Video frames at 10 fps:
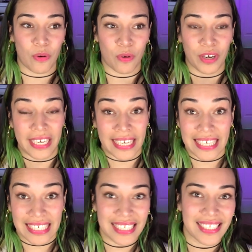or
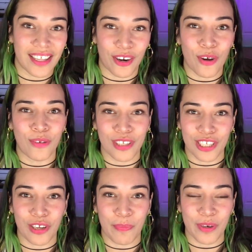needs their own
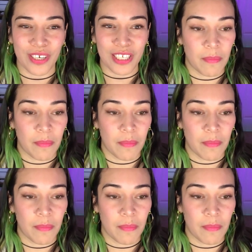slopers,